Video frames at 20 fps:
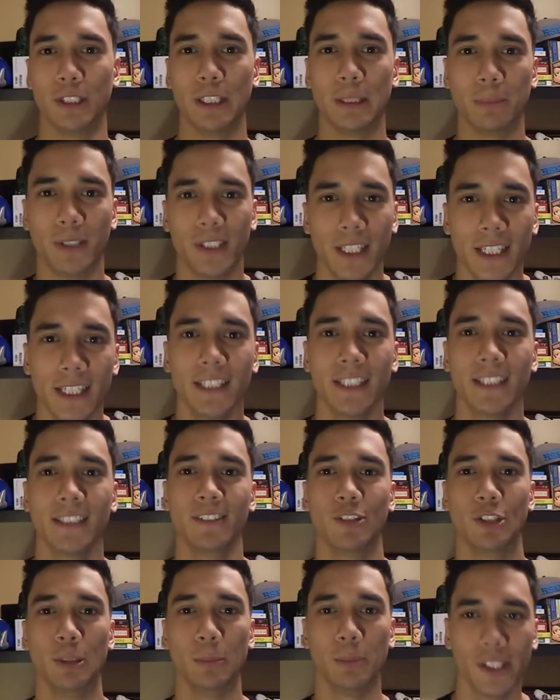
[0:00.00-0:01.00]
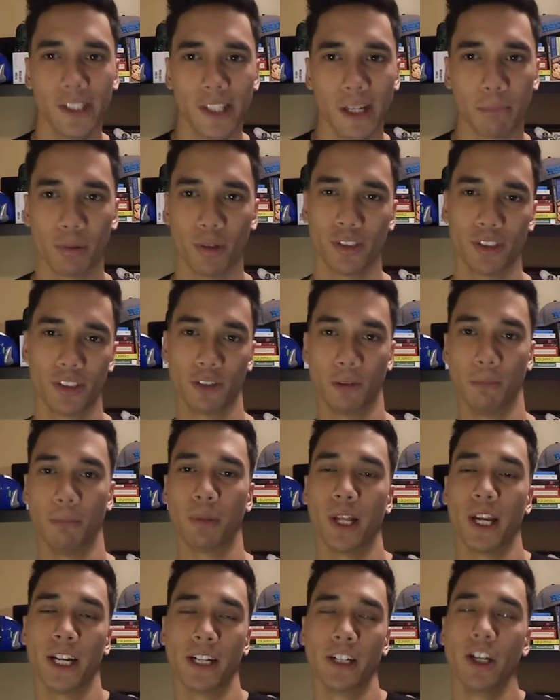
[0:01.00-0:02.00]
keep seeing it, you keep seeing that person
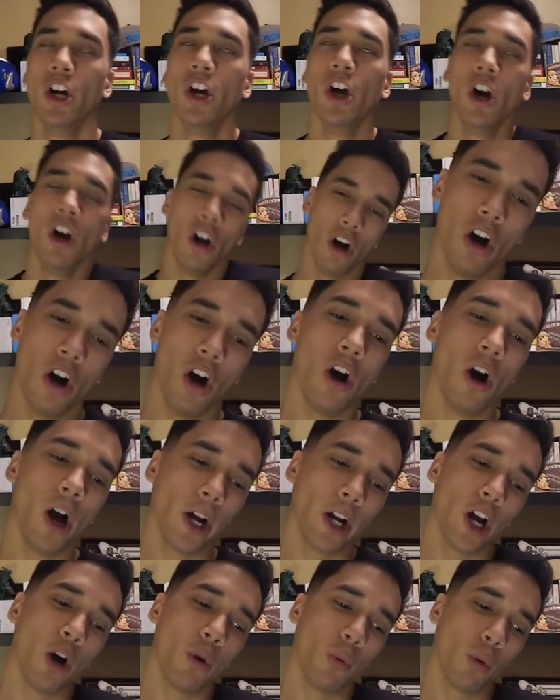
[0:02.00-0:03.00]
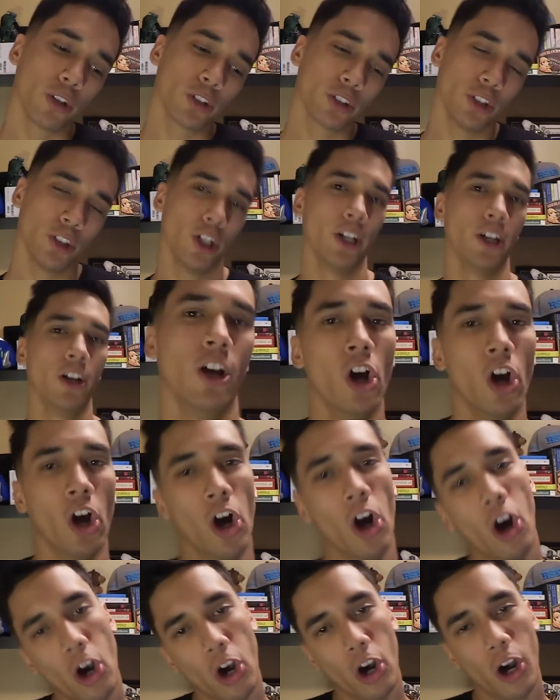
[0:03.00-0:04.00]
complain, oh, I got work today,
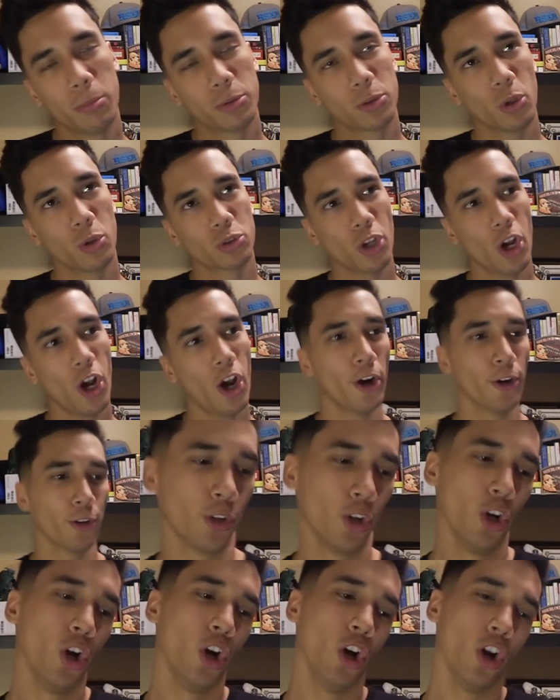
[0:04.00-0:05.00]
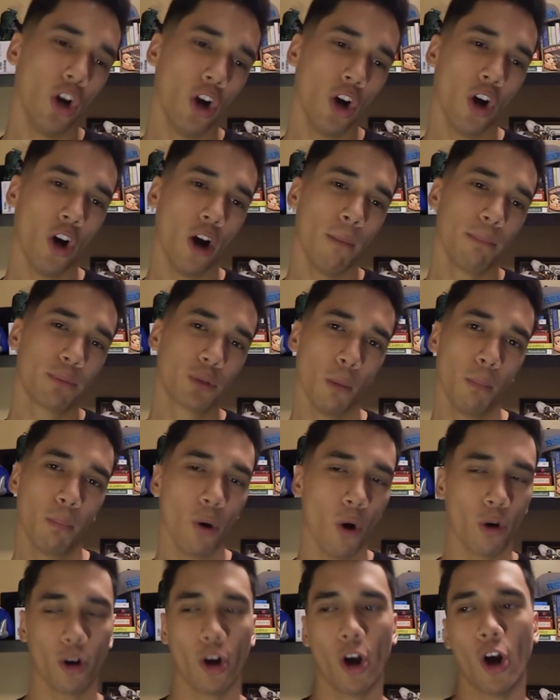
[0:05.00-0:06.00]
oh, I'm so tired, oh, I'm so
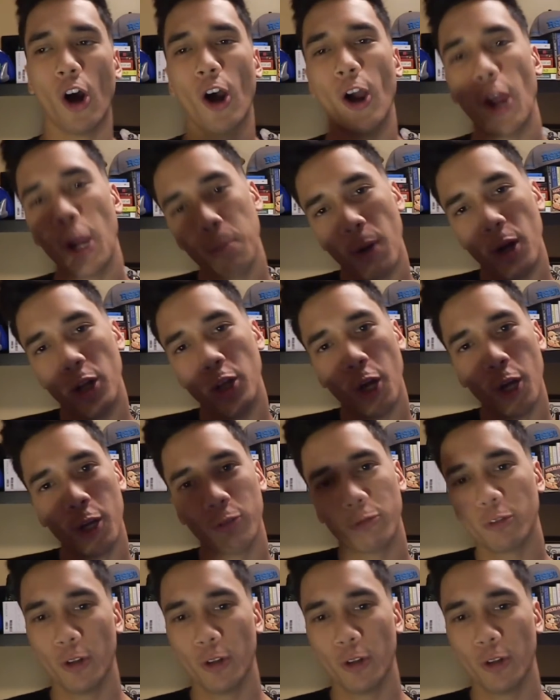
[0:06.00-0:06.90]
broke, oh, I hate my life.